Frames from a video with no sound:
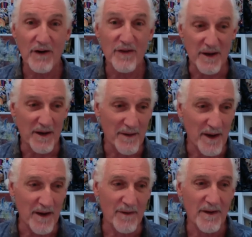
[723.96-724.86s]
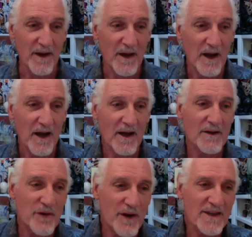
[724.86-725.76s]
Erickson.
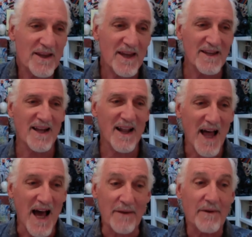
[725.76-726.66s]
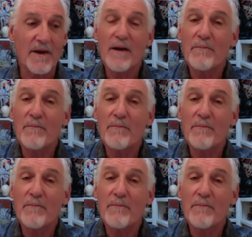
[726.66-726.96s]
So he did a lot.